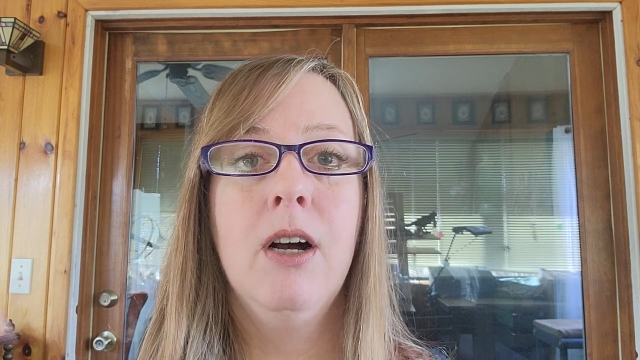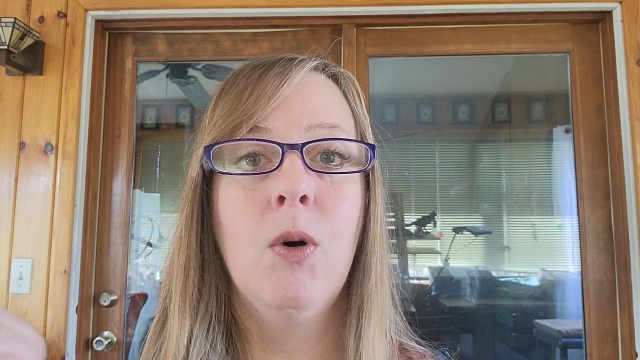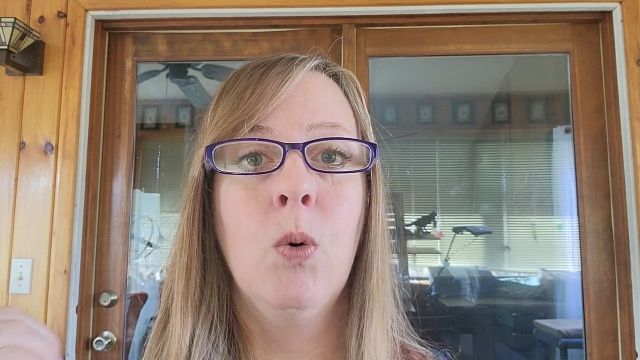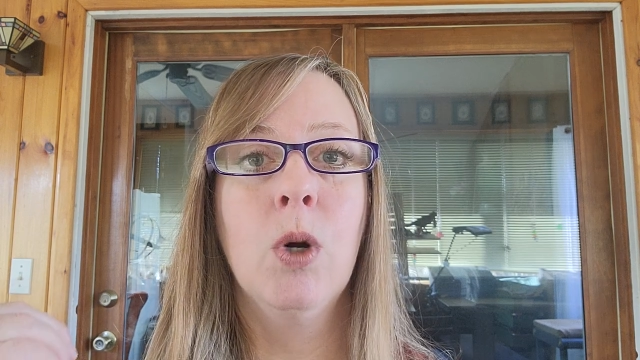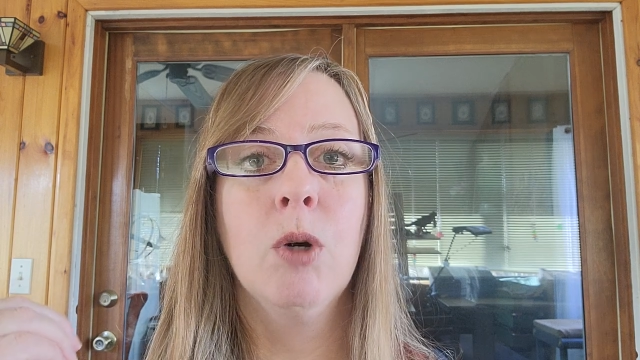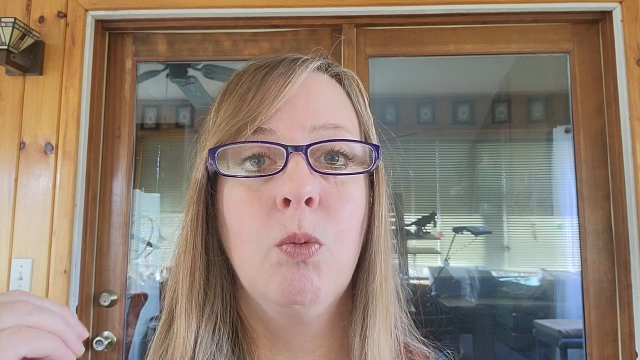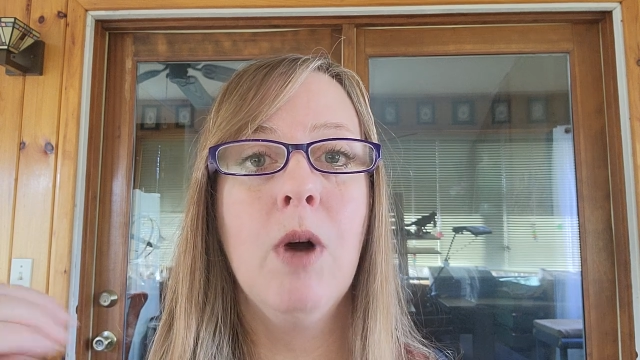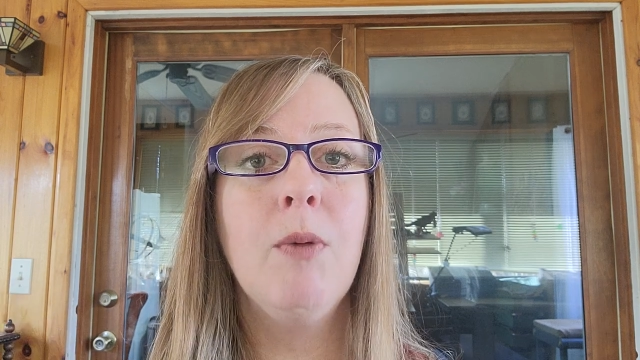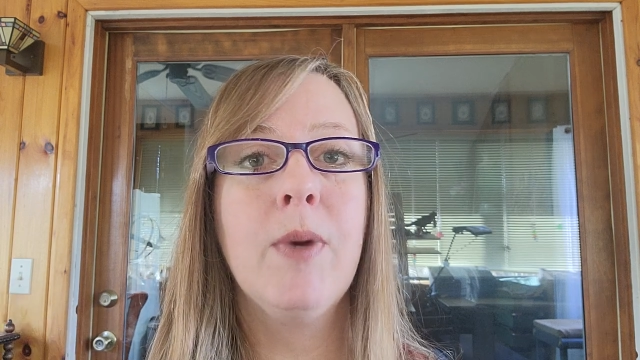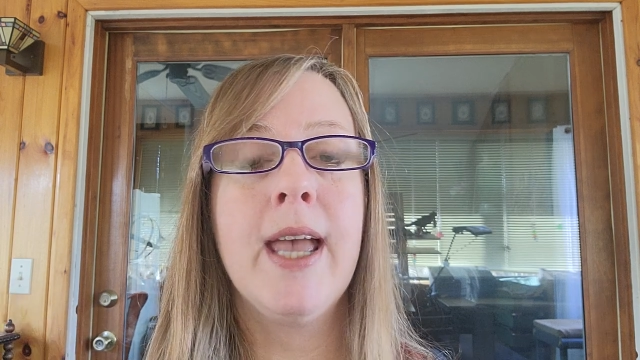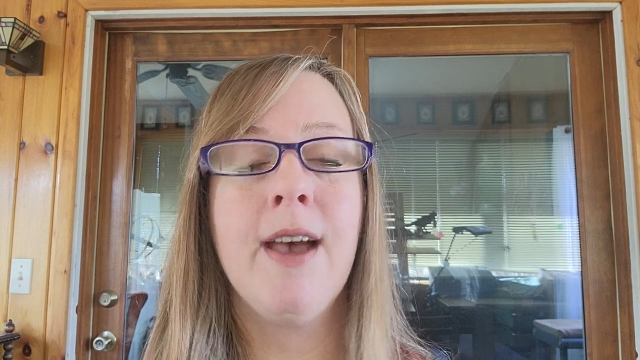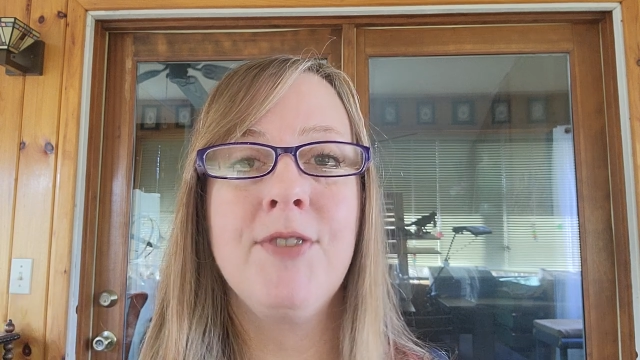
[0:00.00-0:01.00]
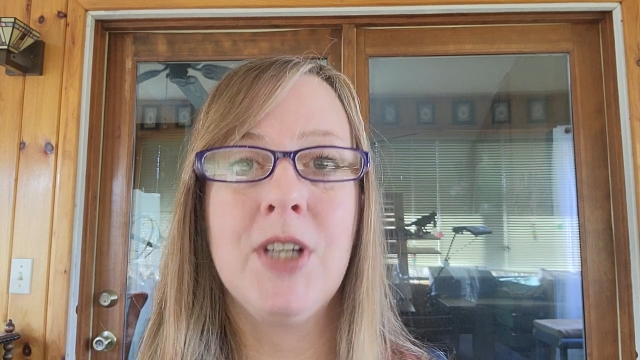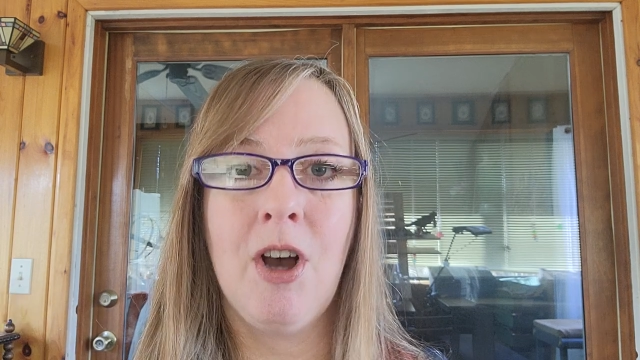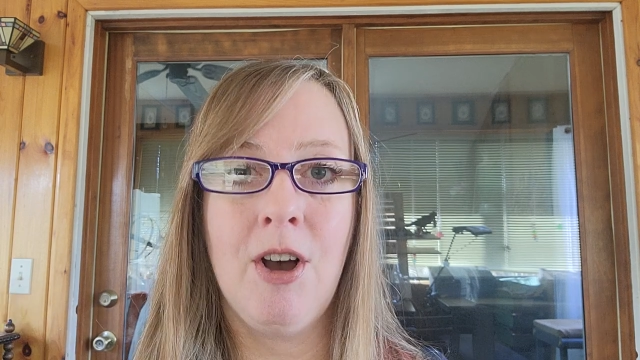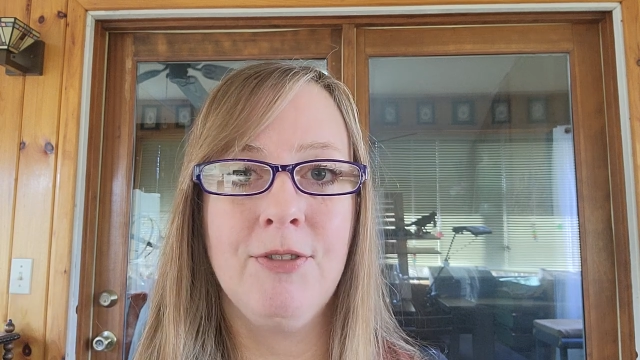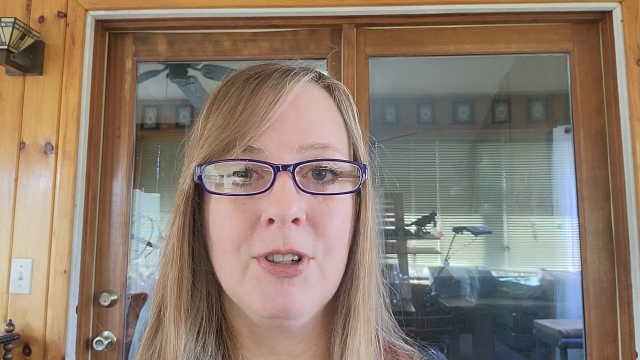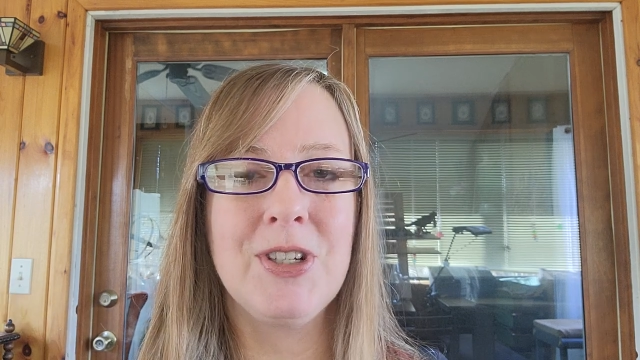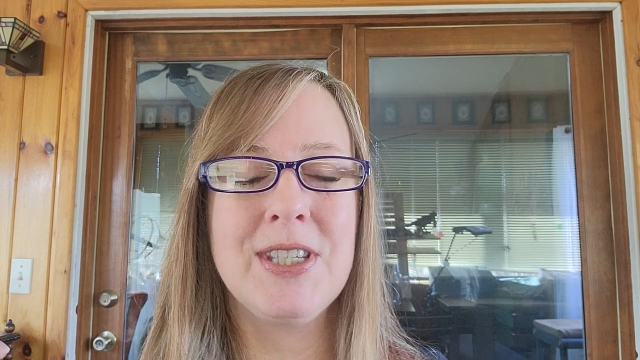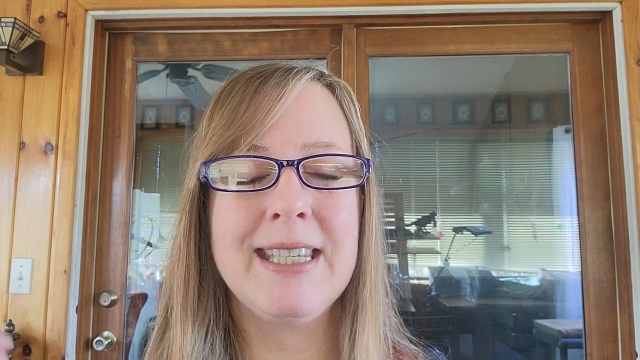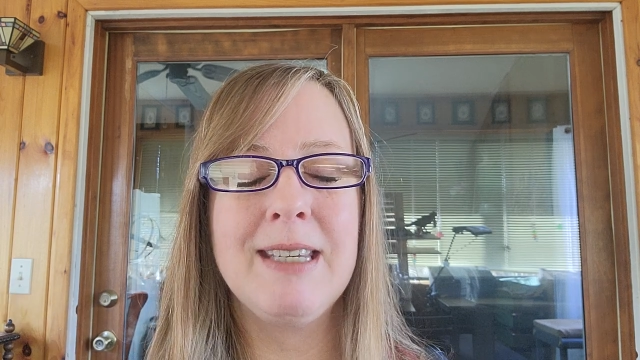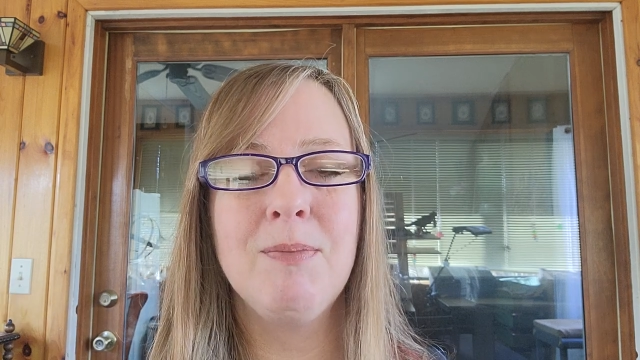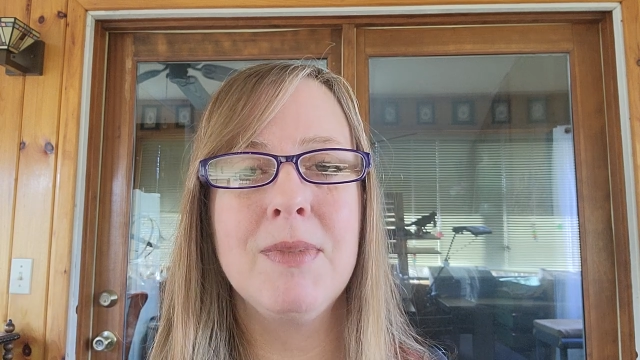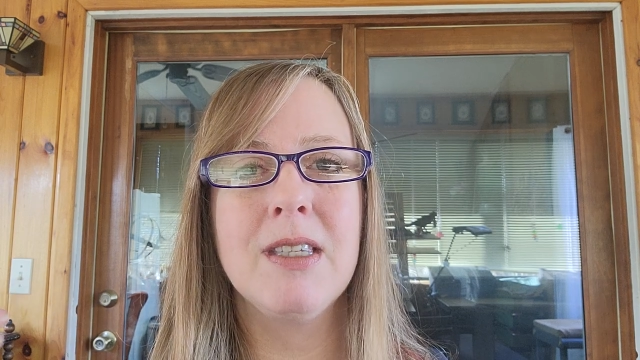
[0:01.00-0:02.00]
or what we have to offer
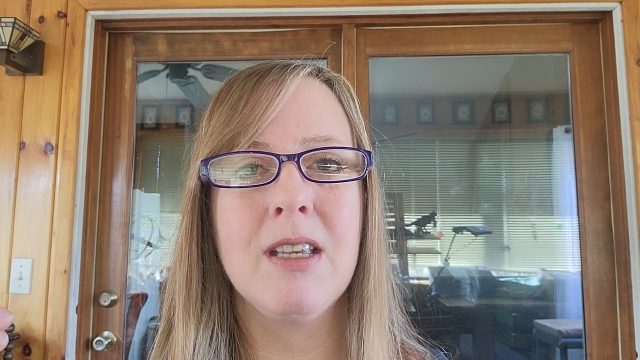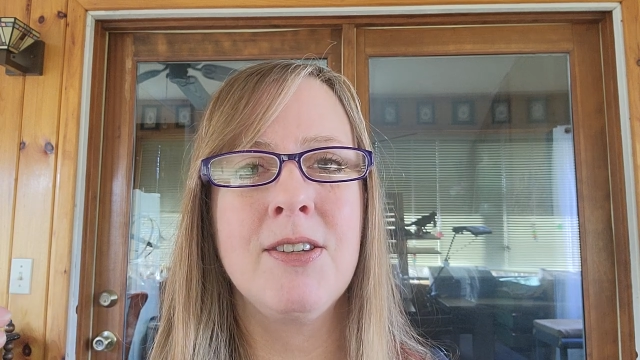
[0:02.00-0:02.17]
seems